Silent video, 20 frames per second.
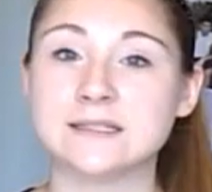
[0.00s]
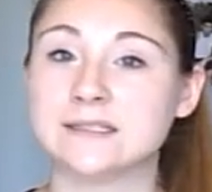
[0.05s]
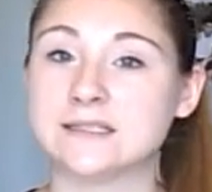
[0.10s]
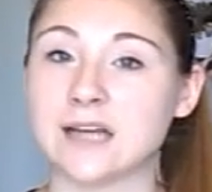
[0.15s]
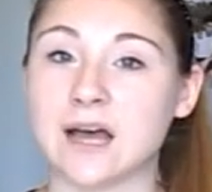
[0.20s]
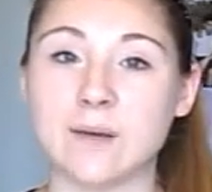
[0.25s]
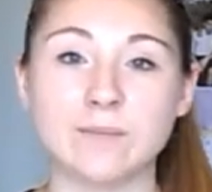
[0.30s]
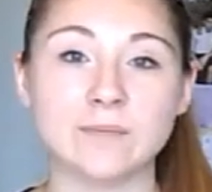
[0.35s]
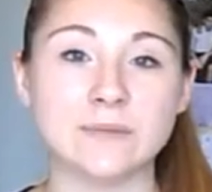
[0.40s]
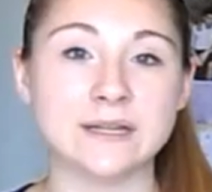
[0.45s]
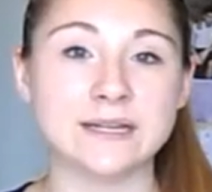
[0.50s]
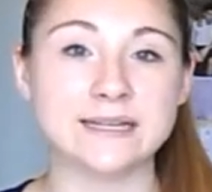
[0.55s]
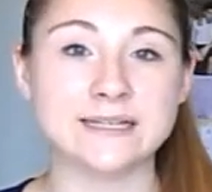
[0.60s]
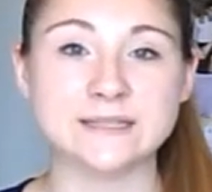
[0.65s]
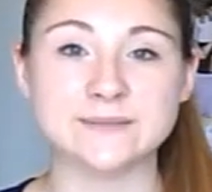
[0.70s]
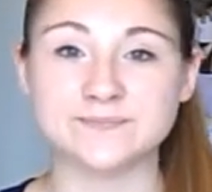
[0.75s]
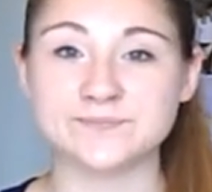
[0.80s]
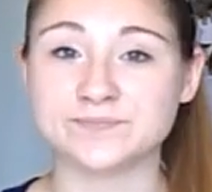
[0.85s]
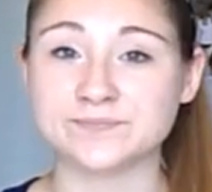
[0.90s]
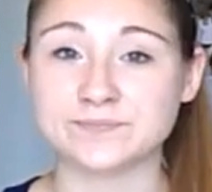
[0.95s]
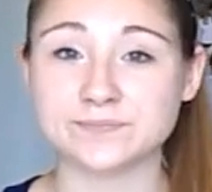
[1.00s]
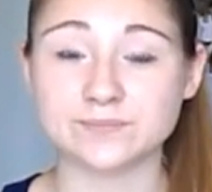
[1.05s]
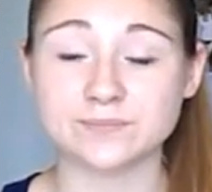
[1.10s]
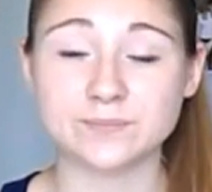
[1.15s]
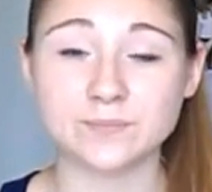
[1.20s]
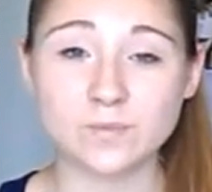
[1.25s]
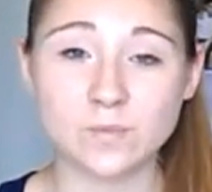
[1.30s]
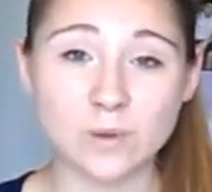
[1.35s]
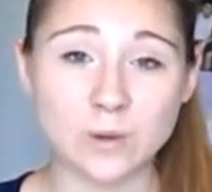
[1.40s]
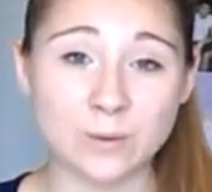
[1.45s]
tumbling,
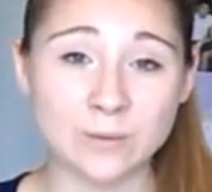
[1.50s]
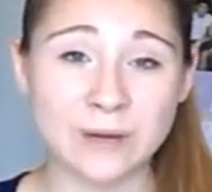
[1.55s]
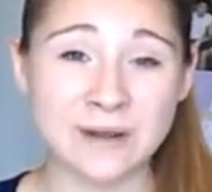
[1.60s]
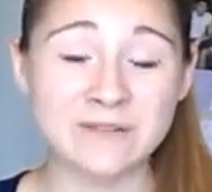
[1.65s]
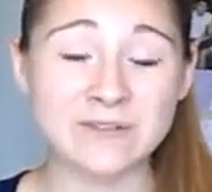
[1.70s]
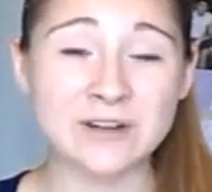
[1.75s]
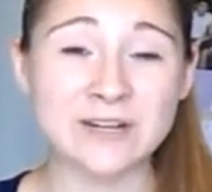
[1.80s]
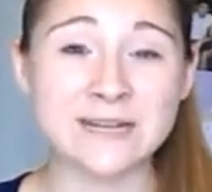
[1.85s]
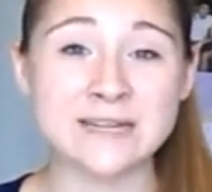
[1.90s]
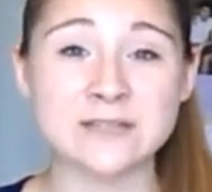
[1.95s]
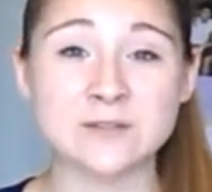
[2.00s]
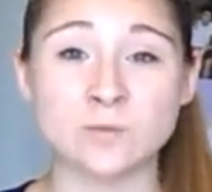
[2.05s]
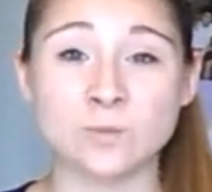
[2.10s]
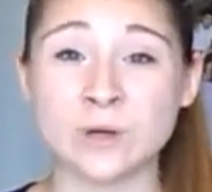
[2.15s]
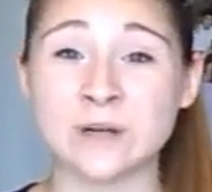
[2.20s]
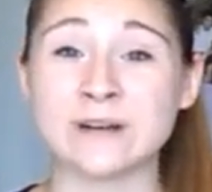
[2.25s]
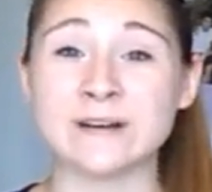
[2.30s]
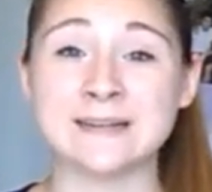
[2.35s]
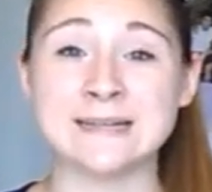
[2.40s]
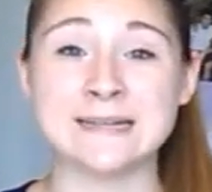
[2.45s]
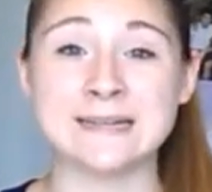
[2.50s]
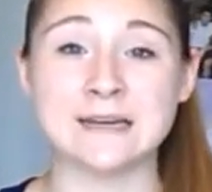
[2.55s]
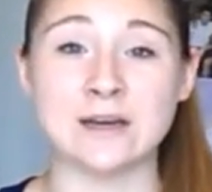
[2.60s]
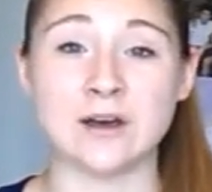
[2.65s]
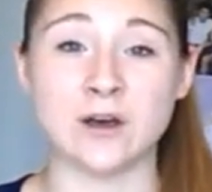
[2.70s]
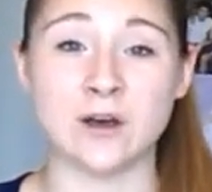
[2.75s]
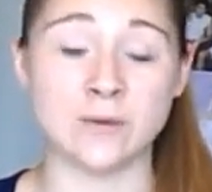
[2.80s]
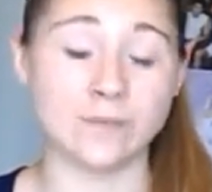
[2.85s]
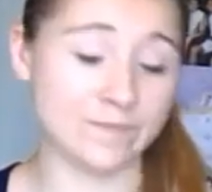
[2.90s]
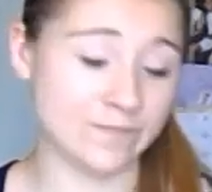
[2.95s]
whatever it is, work on it at
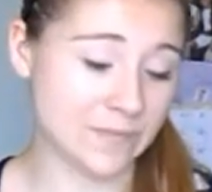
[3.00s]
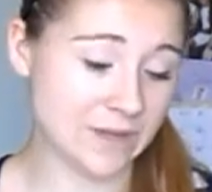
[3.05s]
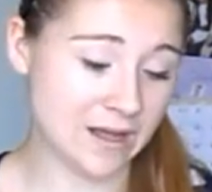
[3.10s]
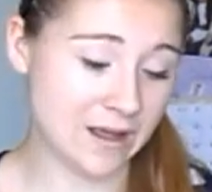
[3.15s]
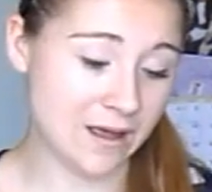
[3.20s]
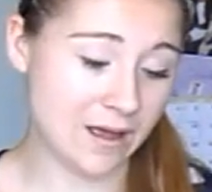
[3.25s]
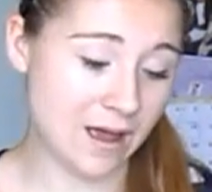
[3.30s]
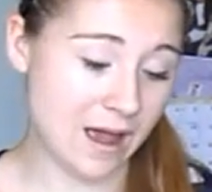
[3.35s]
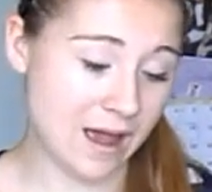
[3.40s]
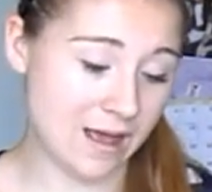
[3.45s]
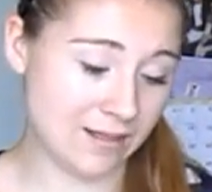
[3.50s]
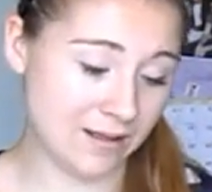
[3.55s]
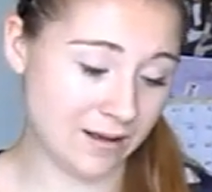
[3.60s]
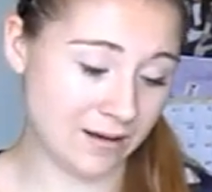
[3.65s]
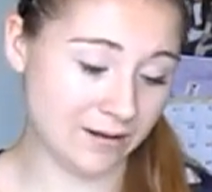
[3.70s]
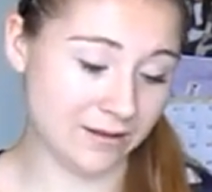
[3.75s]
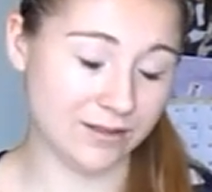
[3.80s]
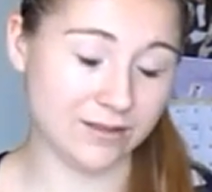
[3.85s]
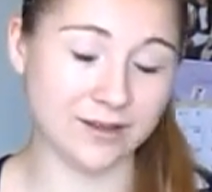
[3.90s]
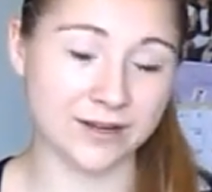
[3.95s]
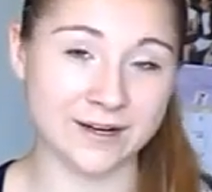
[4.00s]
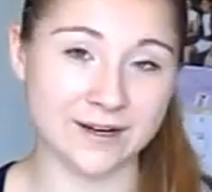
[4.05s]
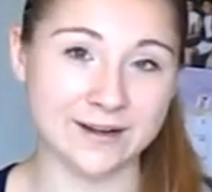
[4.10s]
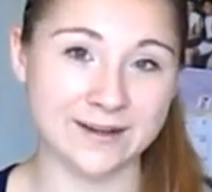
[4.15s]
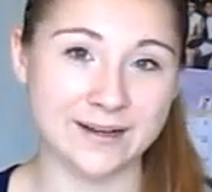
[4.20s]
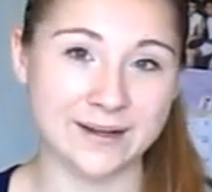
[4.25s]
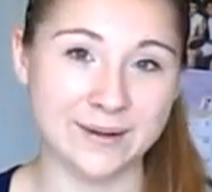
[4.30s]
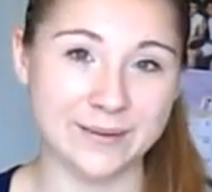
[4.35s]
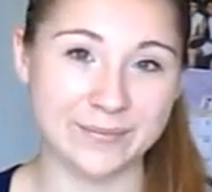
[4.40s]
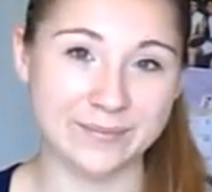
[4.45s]
home. And then
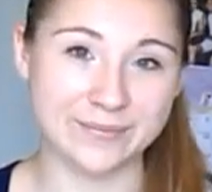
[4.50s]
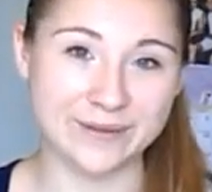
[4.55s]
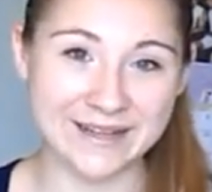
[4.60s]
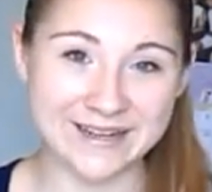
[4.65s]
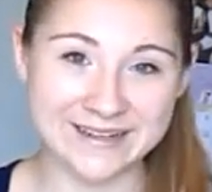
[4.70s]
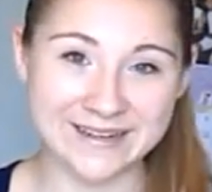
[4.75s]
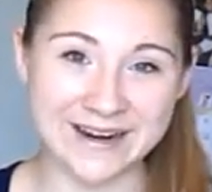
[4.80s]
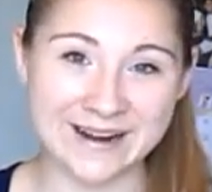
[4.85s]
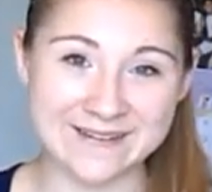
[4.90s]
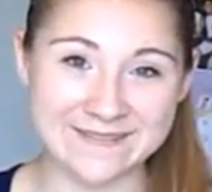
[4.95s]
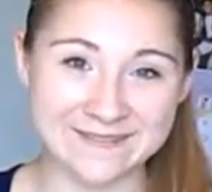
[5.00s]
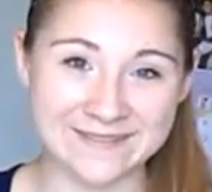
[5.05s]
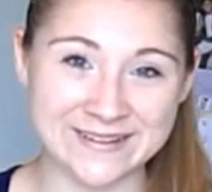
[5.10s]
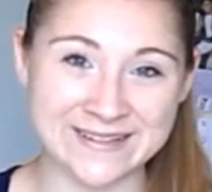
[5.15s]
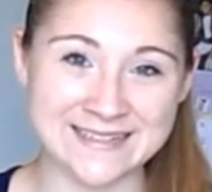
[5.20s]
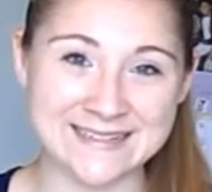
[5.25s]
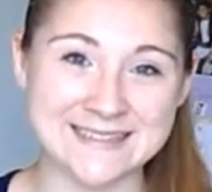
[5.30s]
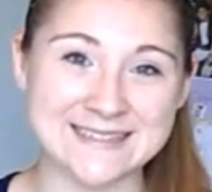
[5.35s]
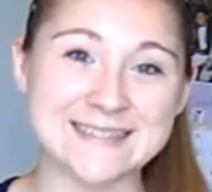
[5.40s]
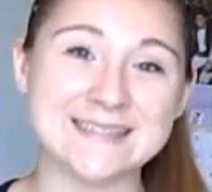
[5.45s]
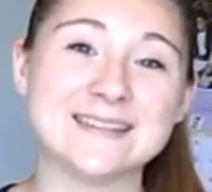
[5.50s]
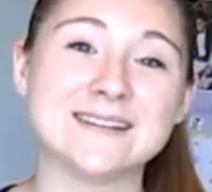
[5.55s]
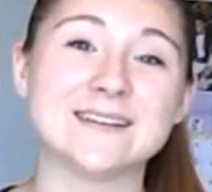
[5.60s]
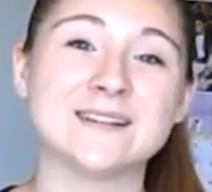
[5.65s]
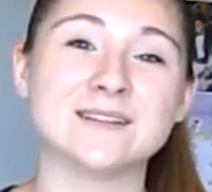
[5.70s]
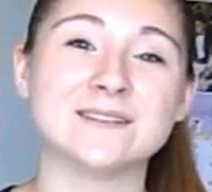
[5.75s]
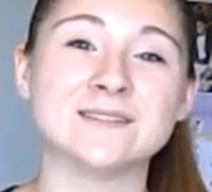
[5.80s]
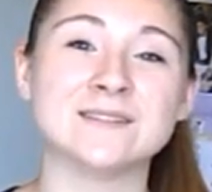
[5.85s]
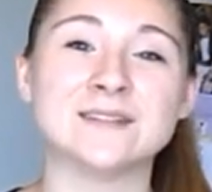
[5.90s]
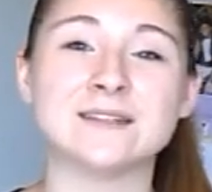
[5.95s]
third, plan your outfits,
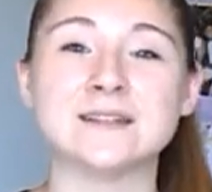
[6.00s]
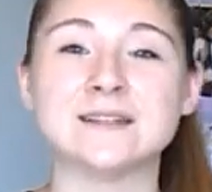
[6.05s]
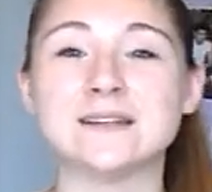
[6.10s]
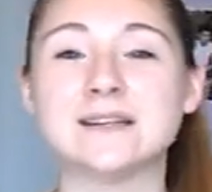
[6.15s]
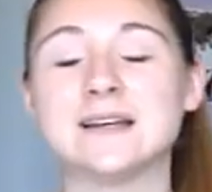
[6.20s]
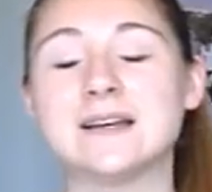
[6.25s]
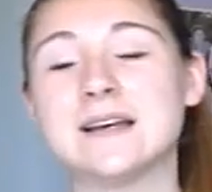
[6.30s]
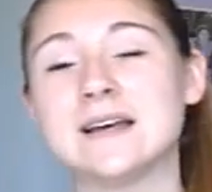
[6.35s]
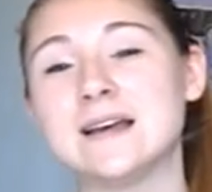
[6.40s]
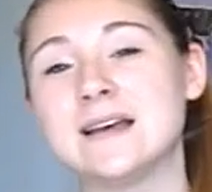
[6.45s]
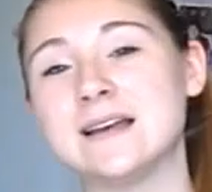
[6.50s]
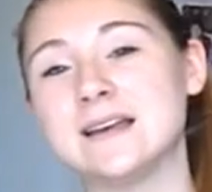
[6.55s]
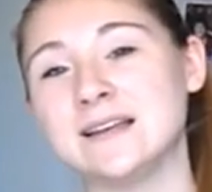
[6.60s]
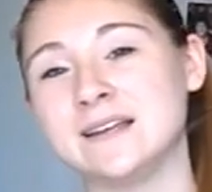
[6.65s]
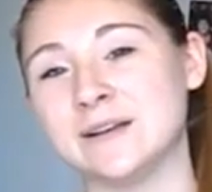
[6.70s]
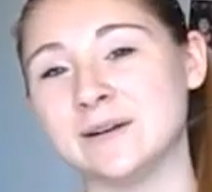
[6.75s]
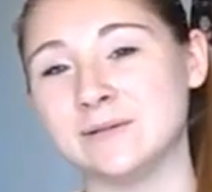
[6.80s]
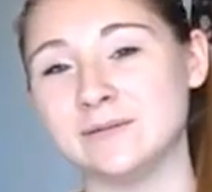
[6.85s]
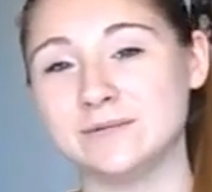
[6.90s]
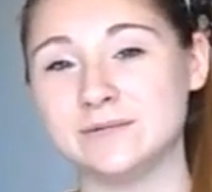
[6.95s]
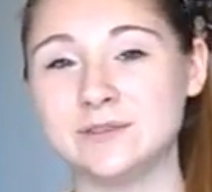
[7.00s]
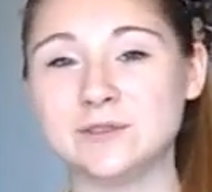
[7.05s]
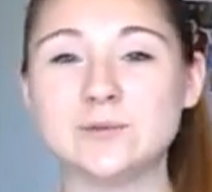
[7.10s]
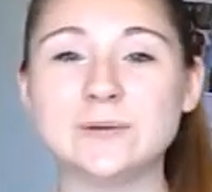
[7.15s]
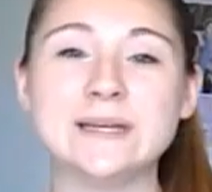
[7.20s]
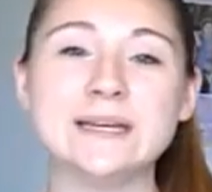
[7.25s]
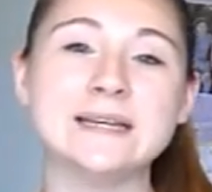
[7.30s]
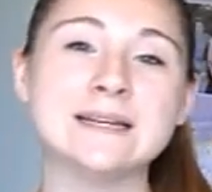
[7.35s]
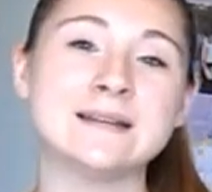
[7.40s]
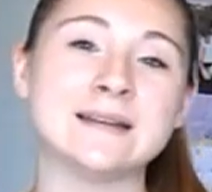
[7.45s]
look,
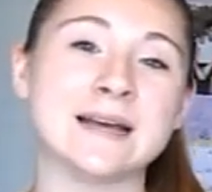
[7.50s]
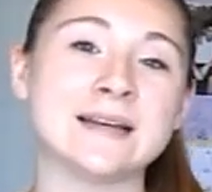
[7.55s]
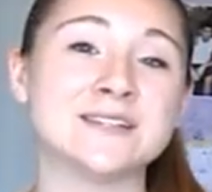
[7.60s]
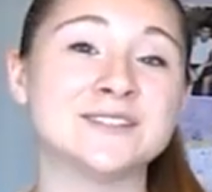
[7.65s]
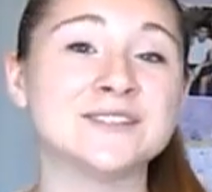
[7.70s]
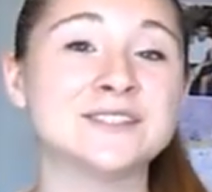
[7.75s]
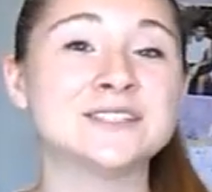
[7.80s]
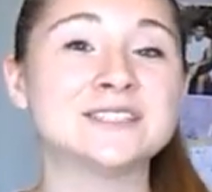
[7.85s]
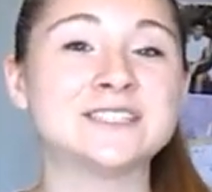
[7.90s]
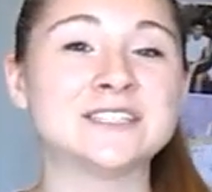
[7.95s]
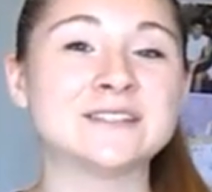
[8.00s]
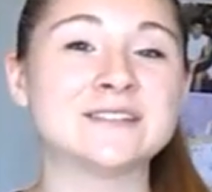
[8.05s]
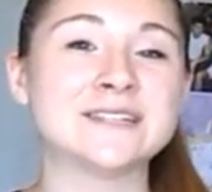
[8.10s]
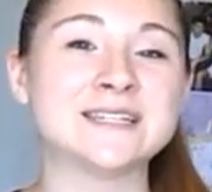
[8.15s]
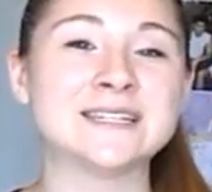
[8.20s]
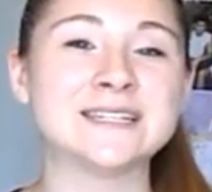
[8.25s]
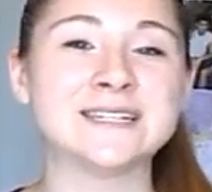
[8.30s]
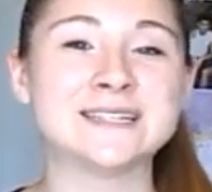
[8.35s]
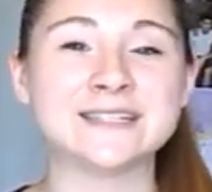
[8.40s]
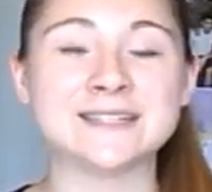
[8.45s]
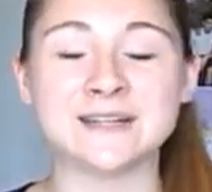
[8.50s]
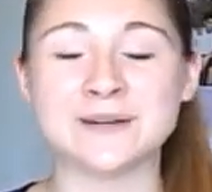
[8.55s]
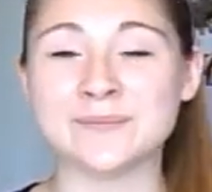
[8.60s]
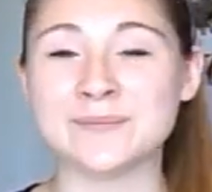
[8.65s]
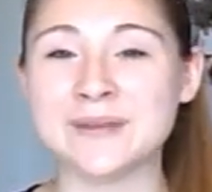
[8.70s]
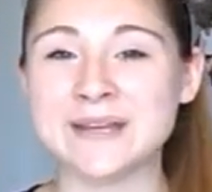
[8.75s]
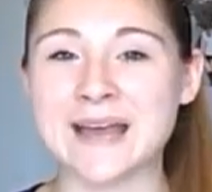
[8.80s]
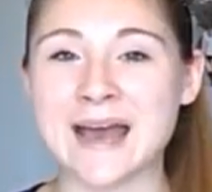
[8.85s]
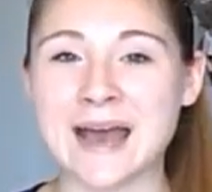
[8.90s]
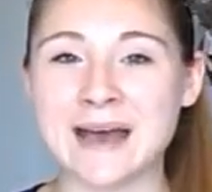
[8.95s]
sweet and nice. You're a cheerleader,
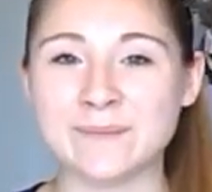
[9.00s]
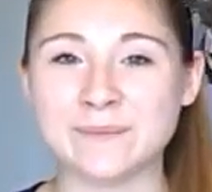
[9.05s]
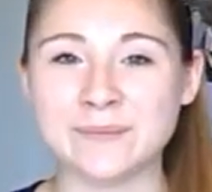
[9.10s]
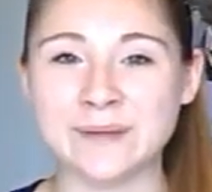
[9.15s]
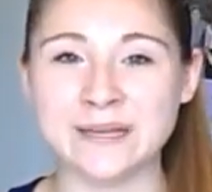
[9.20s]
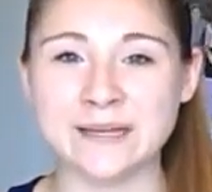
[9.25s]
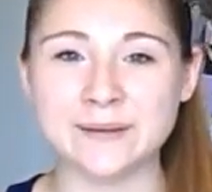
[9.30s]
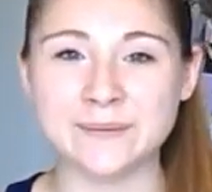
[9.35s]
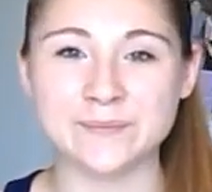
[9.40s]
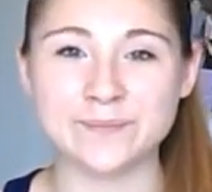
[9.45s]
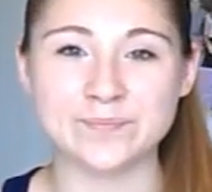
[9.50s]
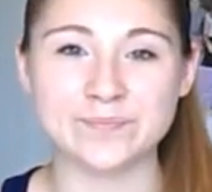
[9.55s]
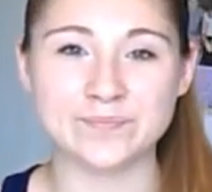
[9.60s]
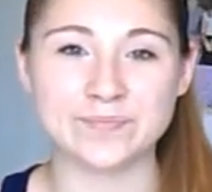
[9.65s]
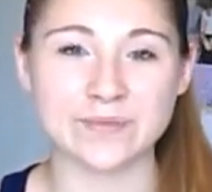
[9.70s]
be happy.